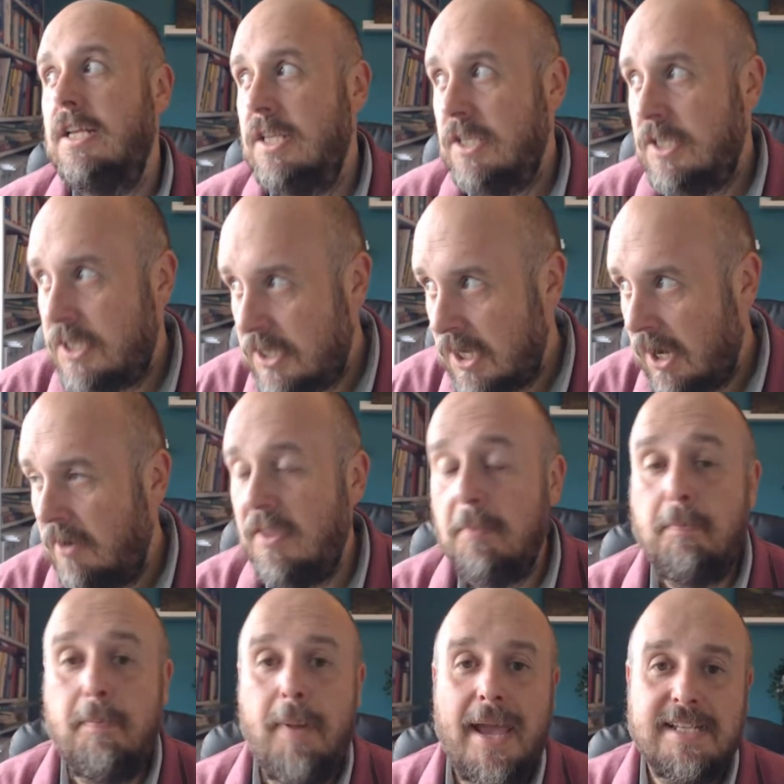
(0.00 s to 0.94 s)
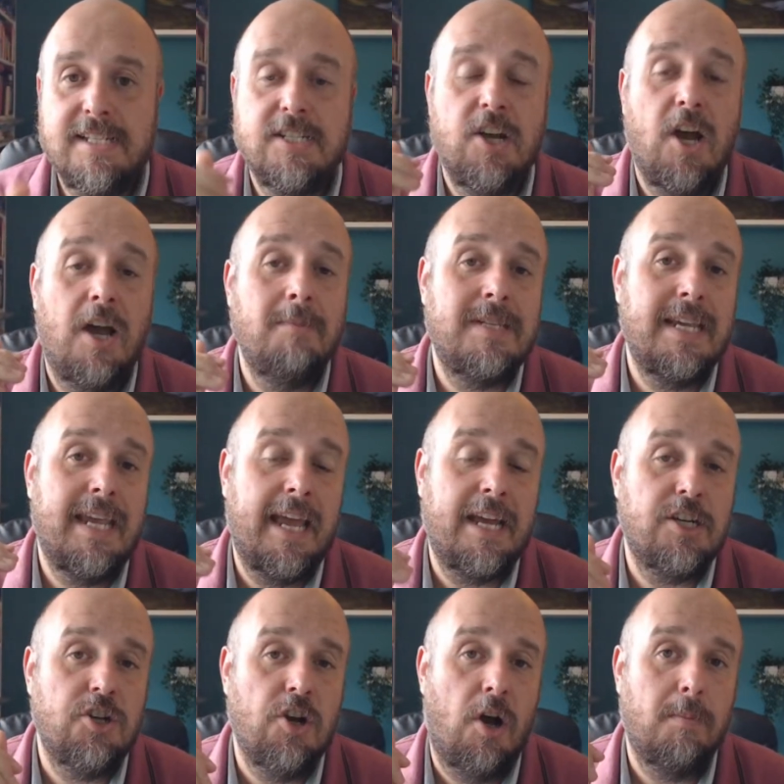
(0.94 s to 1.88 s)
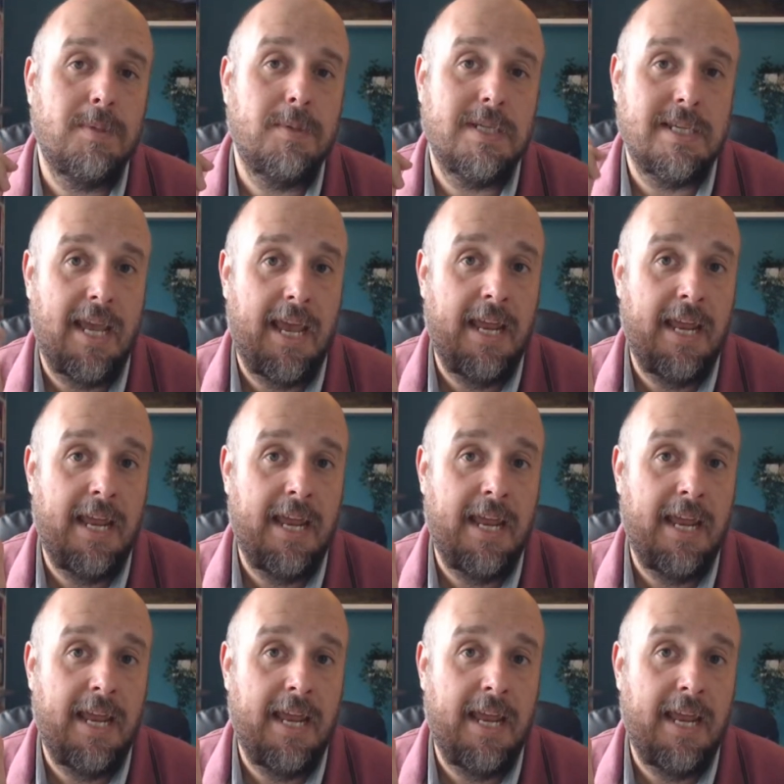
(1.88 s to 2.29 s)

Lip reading: So the best time to get jobs